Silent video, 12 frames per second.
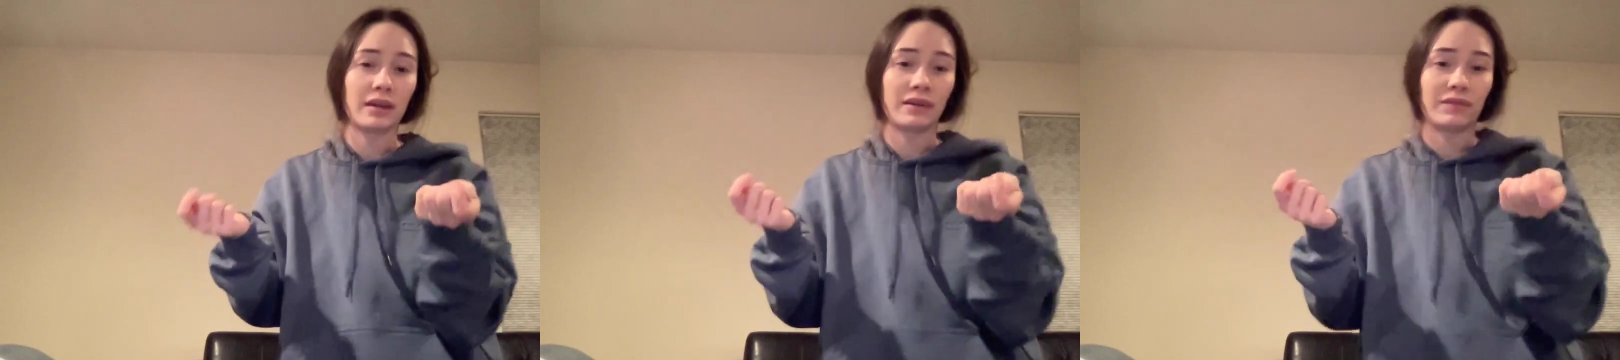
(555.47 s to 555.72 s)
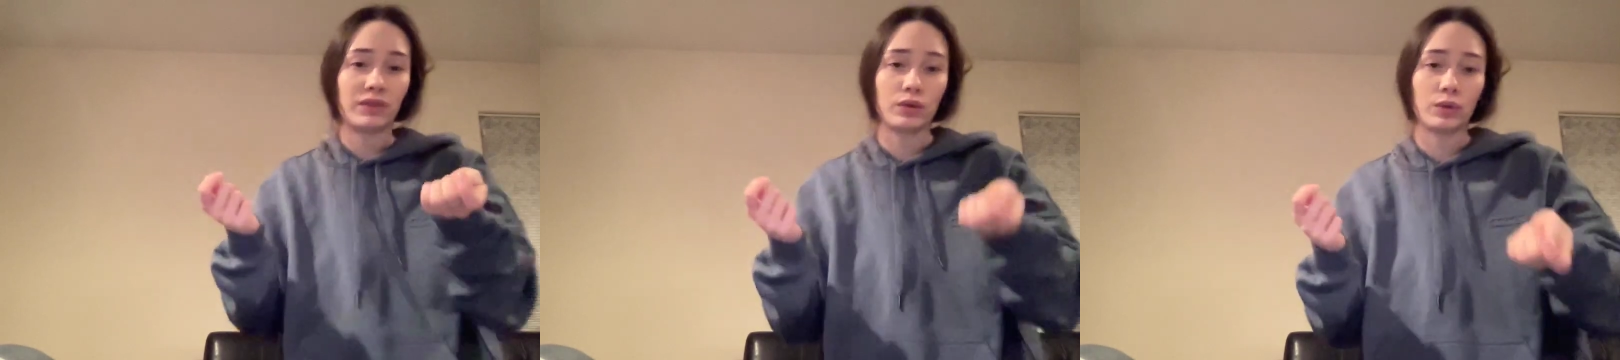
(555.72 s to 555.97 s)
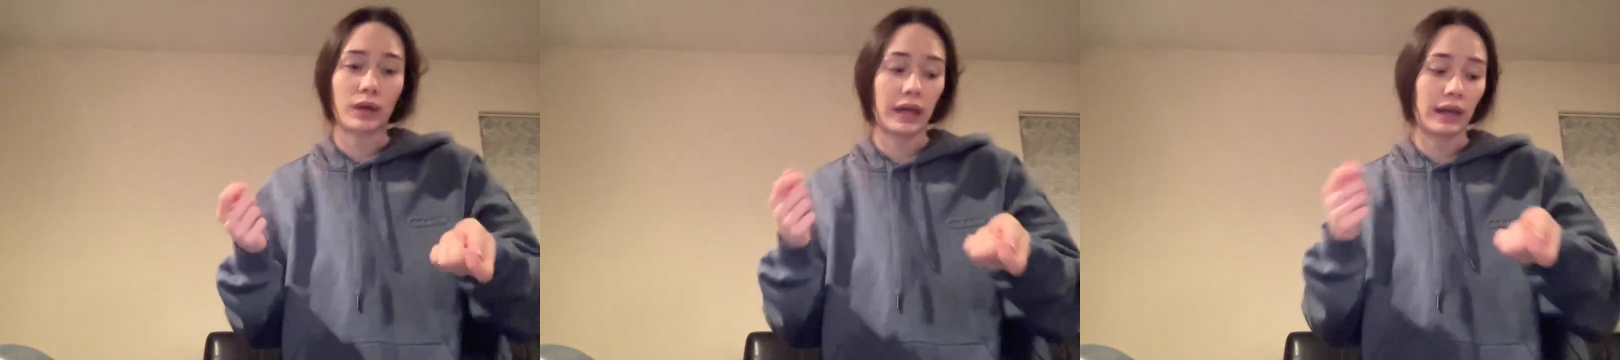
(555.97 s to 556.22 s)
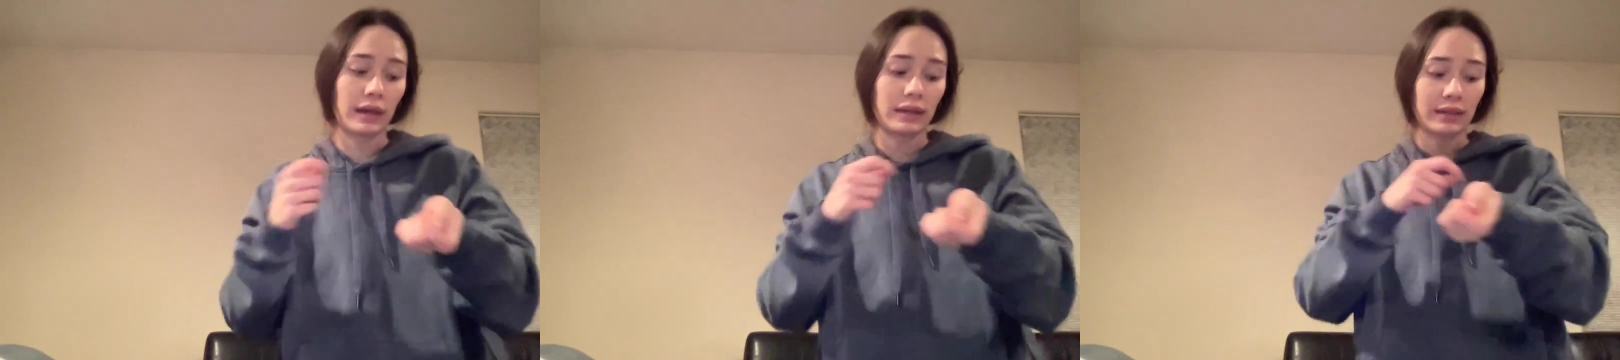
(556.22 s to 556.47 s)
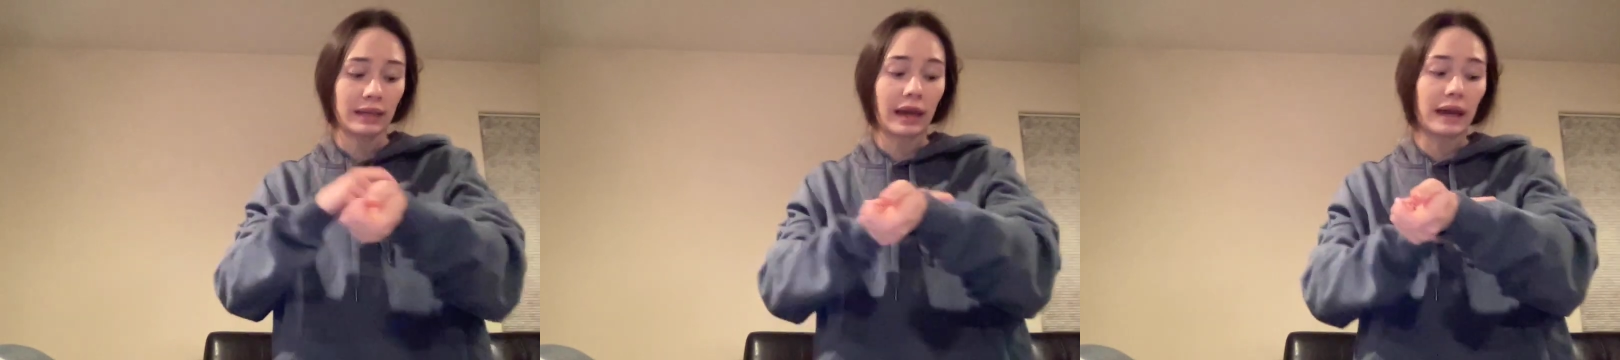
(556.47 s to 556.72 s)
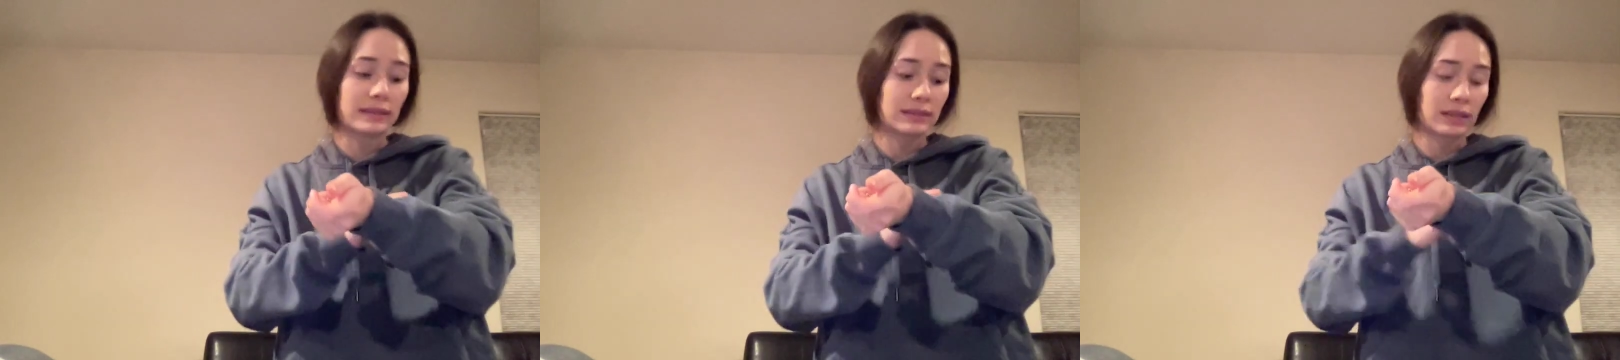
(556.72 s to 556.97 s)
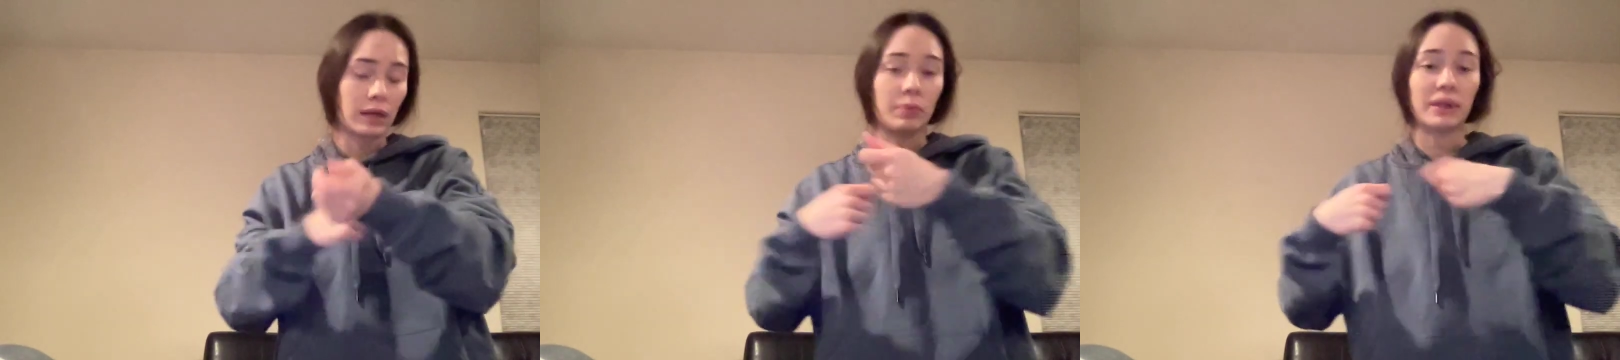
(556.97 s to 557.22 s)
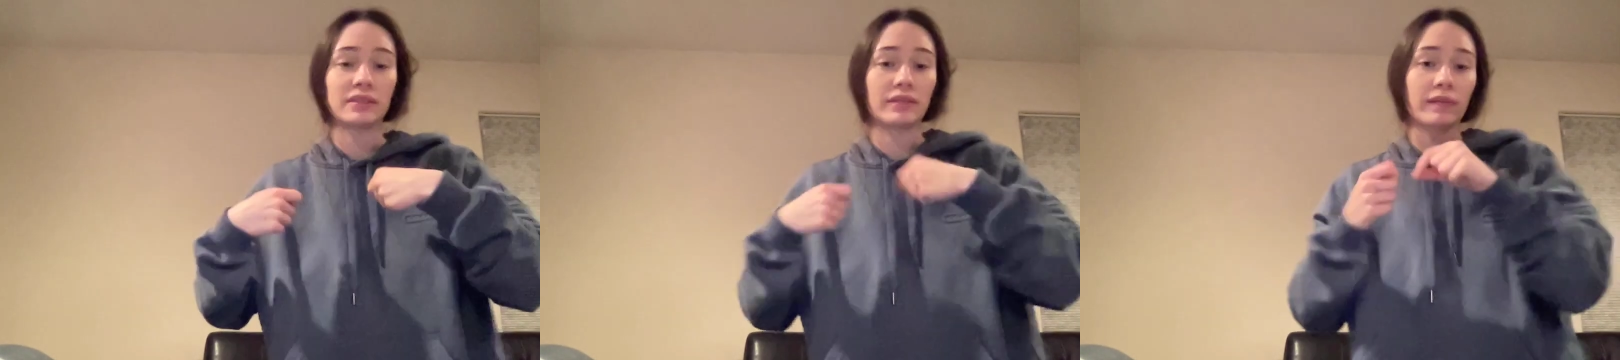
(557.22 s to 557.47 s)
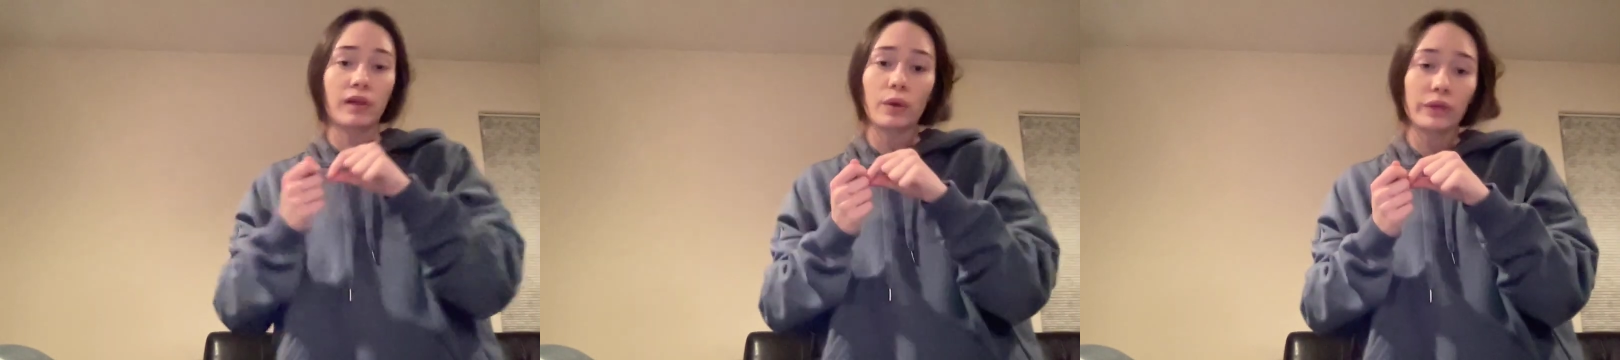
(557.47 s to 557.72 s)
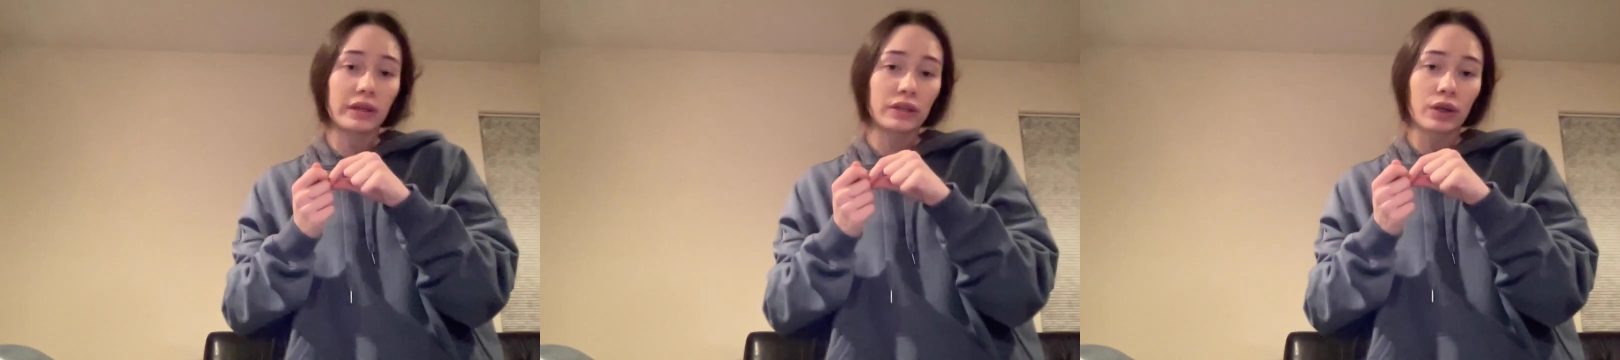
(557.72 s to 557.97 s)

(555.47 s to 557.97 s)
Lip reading: if you can't get a piece of clothing